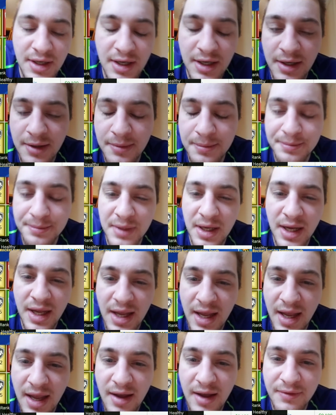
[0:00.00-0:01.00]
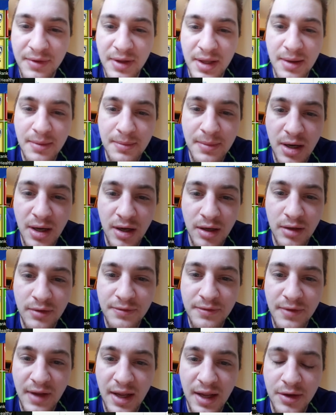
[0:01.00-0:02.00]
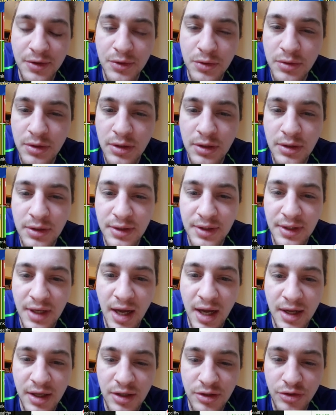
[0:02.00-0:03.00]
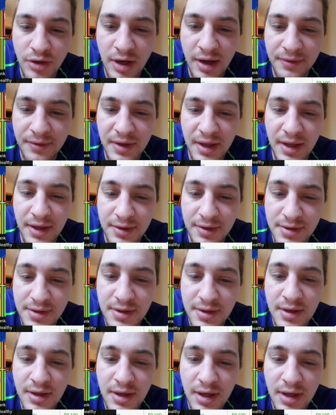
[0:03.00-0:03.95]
I have him on FanDuel, not on DraftKings.